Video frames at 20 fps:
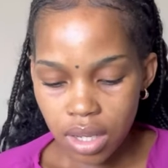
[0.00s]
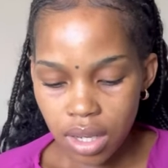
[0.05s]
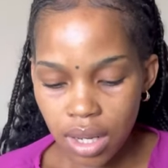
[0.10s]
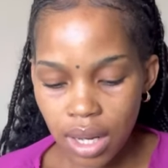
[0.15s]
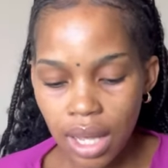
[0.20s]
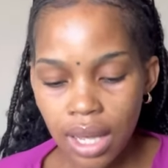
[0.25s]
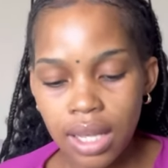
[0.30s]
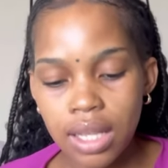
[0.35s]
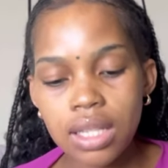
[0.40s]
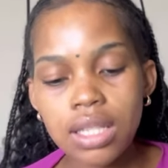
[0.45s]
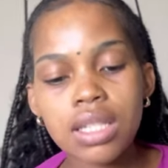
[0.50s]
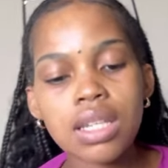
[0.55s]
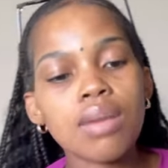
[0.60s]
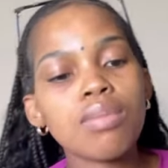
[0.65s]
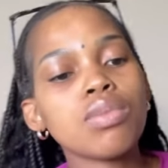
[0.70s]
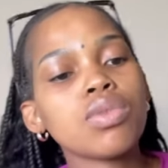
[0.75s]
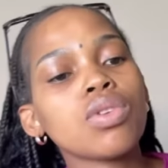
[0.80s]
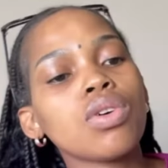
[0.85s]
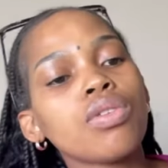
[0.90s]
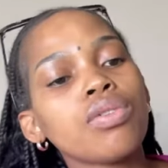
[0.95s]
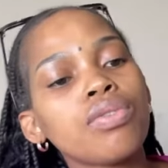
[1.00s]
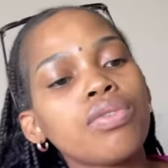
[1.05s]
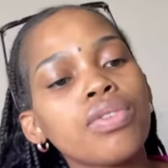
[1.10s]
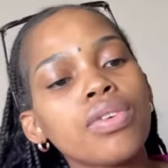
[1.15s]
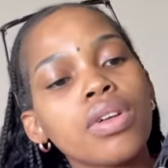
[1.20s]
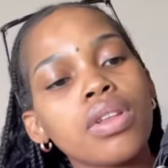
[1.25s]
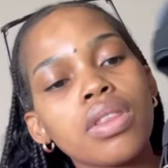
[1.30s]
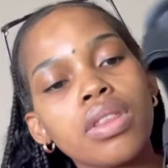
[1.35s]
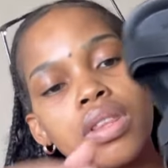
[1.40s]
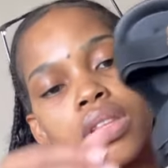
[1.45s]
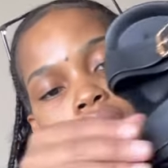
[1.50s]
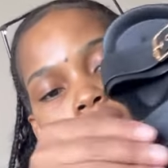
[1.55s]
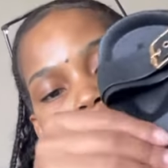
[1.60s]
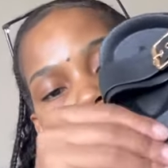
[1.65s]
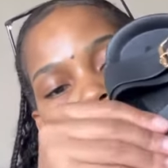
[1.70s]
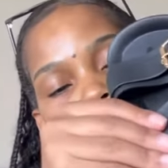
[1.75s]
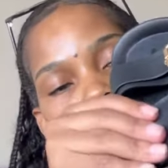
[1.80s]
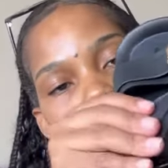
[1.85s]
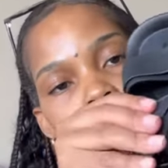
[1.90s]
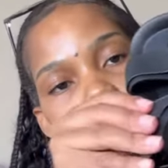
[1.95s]
like in terms of
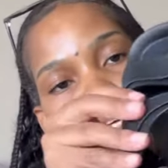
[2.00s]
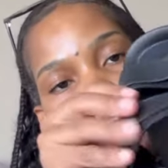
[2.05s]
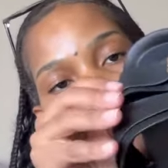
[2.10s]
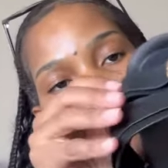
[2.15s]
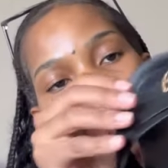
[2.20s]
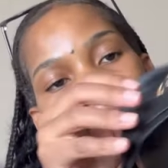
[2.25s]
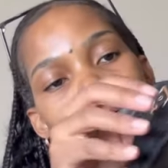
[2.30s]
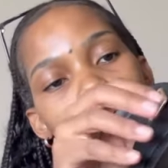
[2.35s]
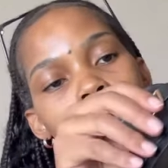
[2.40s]
this i don't